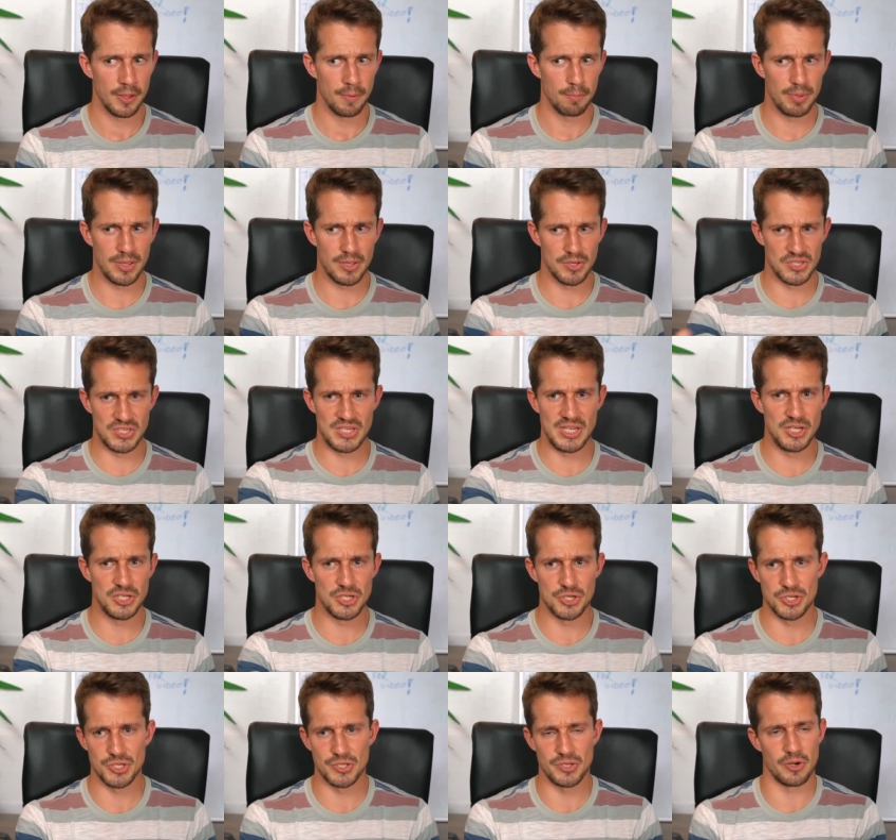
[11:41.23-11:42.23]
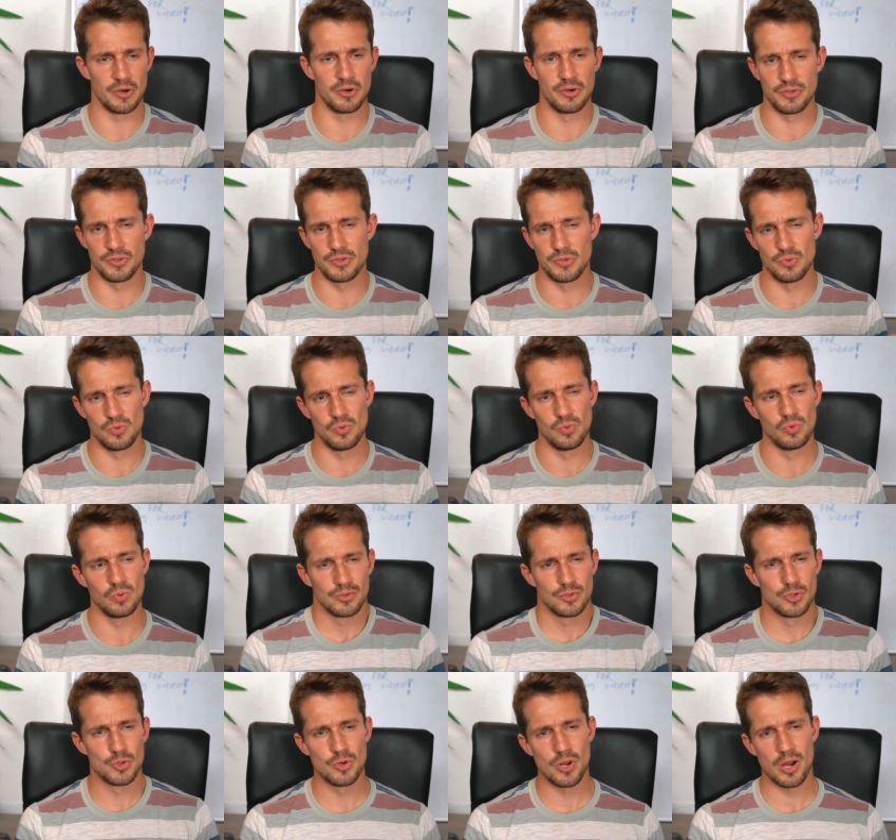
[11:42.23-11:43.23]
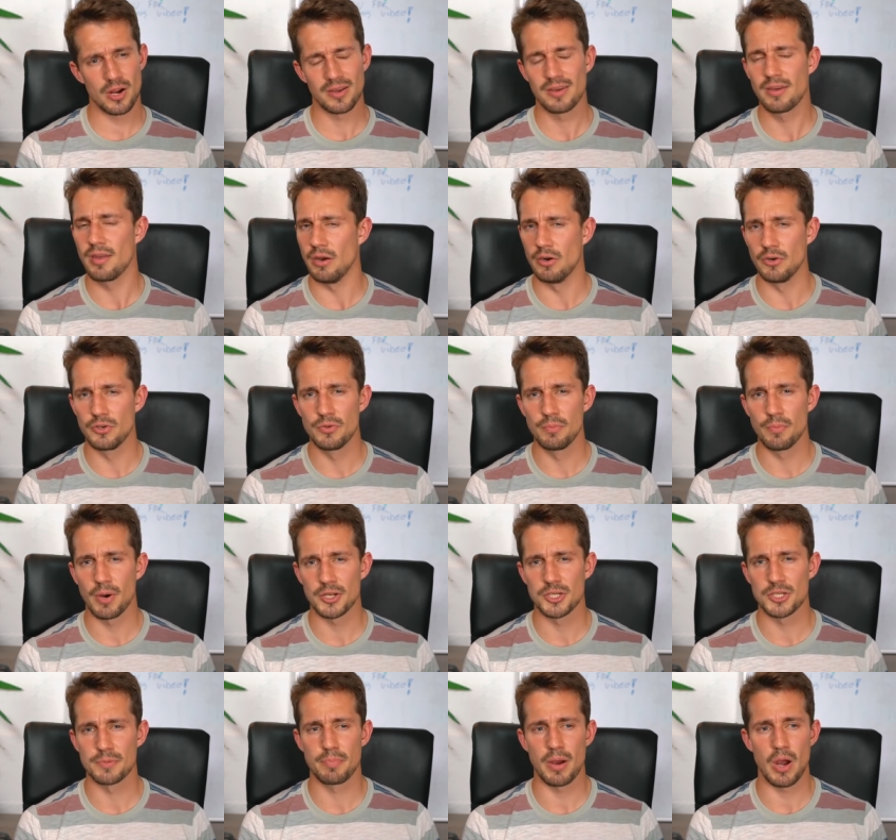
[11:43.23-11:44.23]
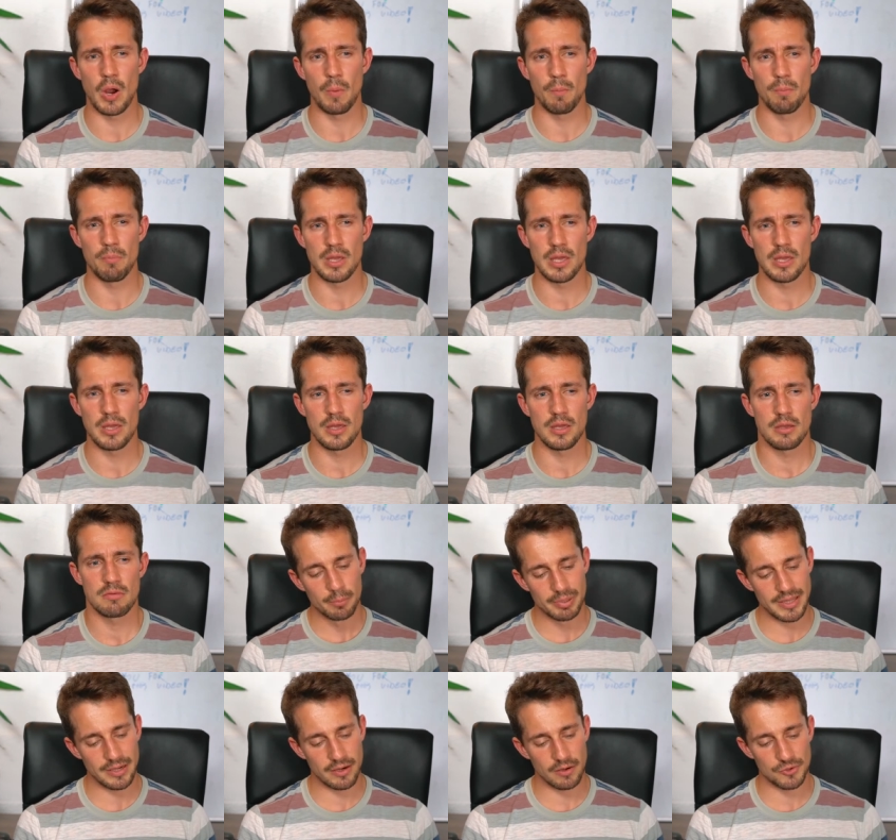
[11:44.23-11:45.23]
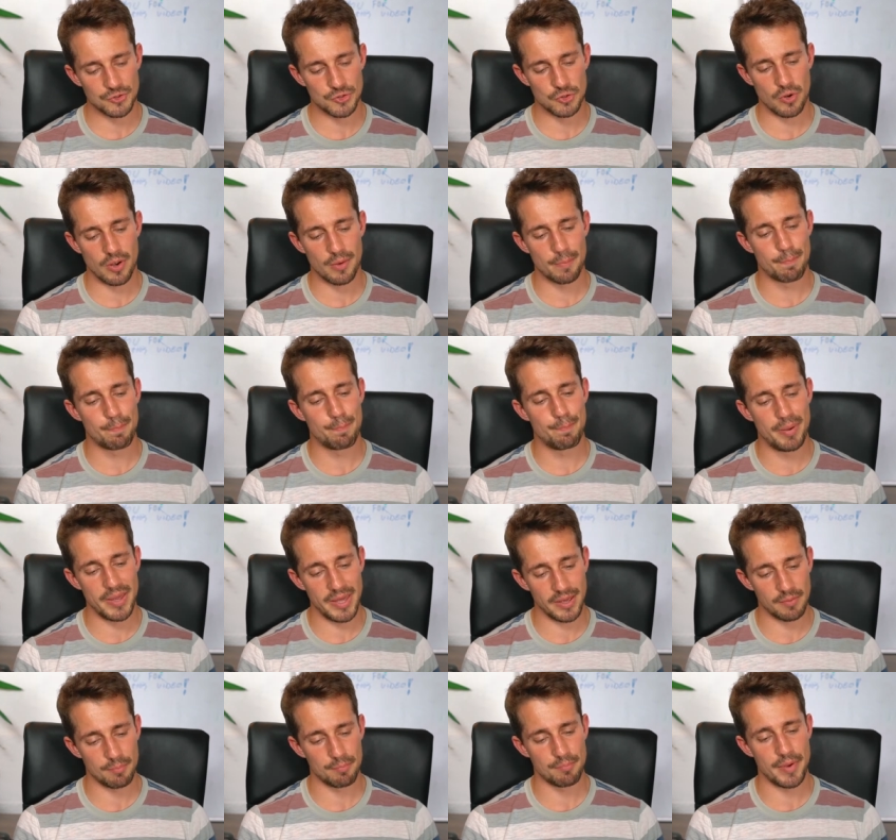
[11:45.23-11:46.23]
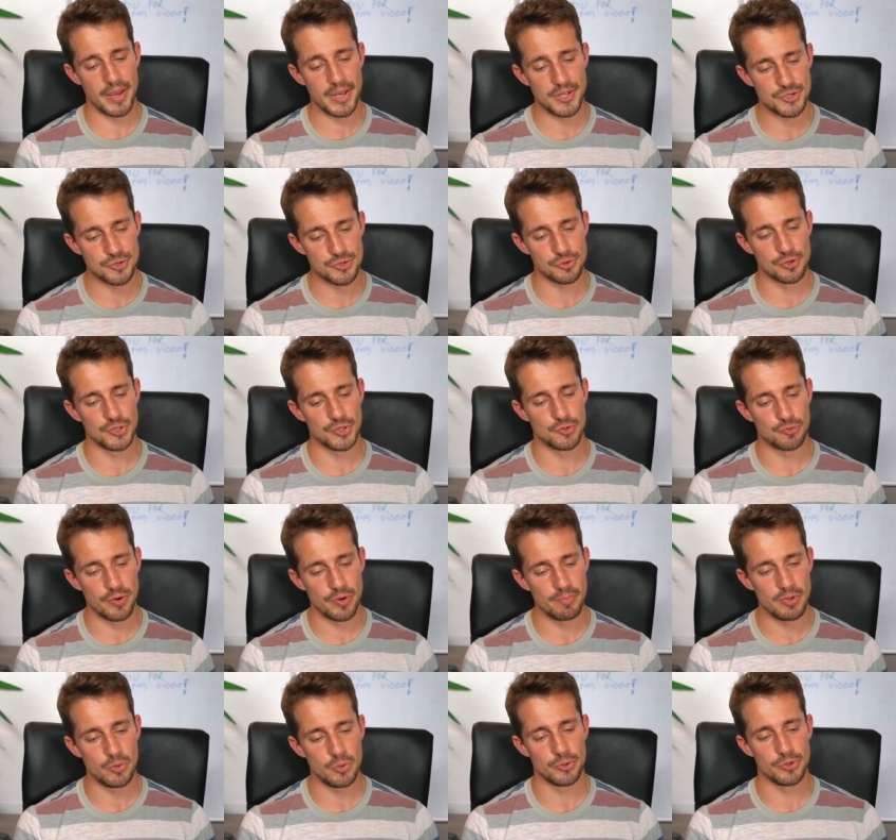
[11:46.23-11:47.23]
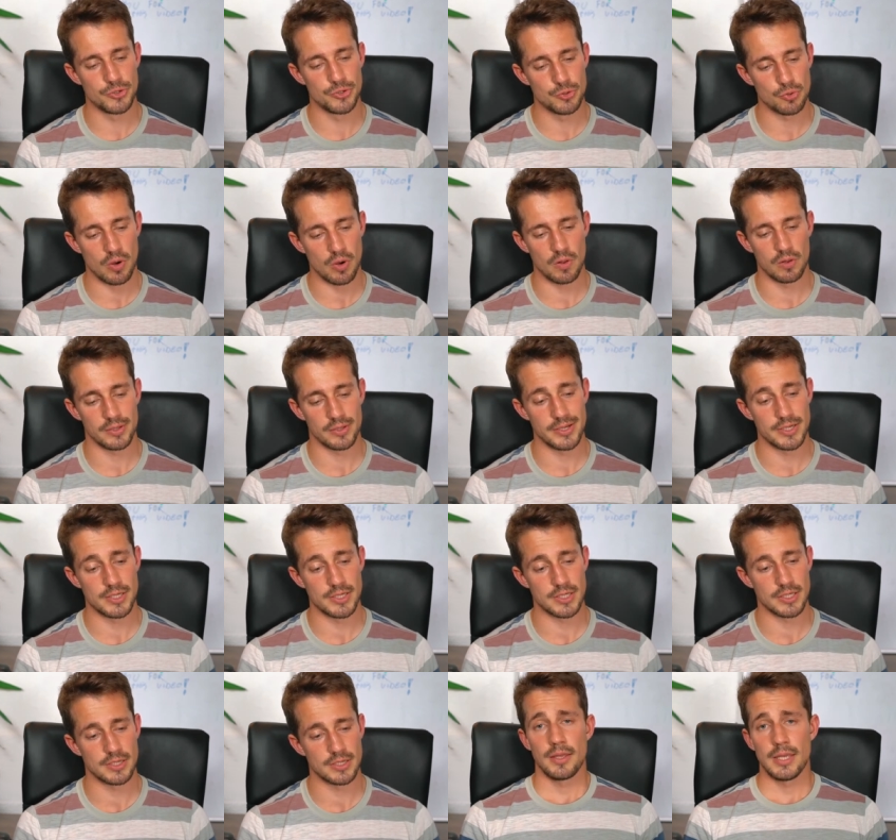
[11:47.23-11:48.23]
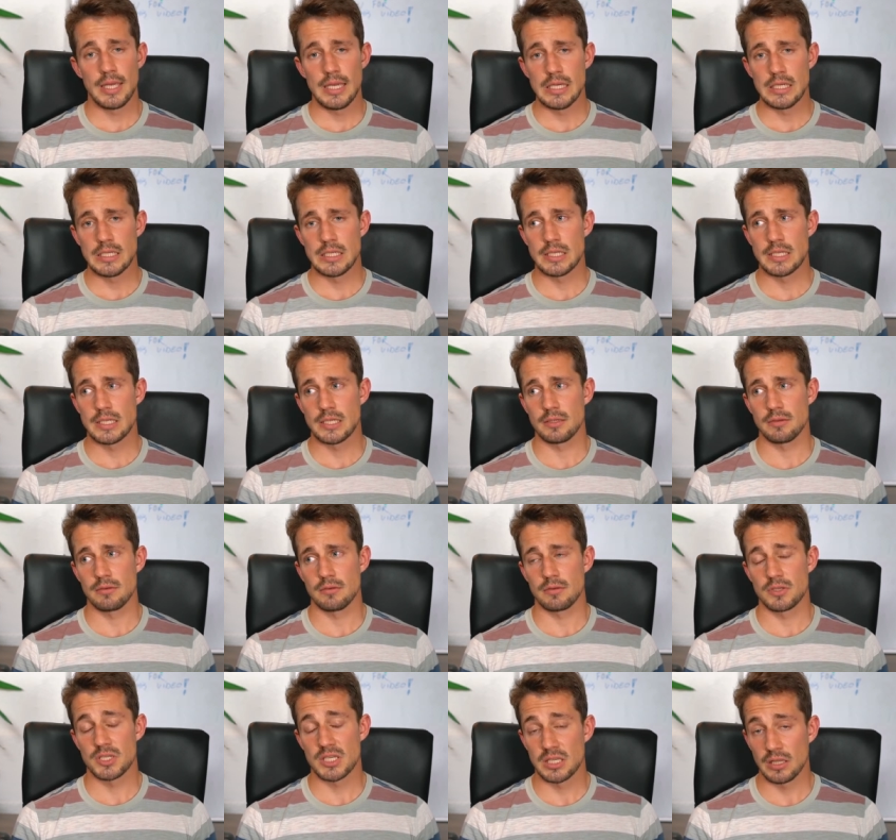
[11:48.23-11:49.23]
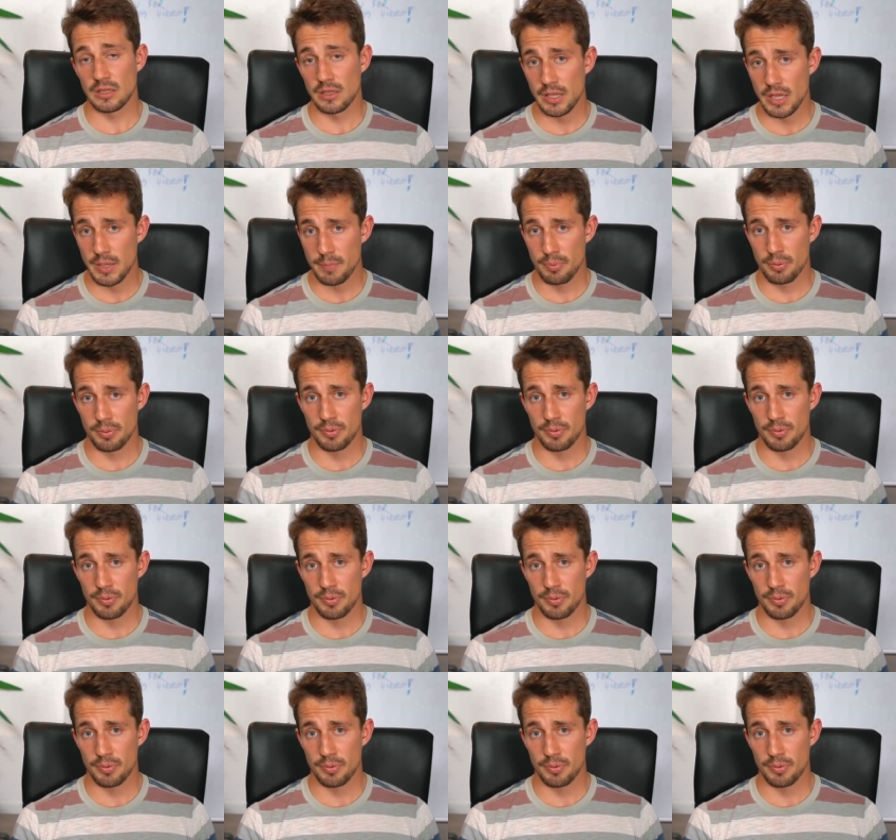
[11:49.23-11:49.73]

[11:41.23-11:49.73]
because teachers started to, to not care too much about me. But then also a big major contributor to all this is sleep.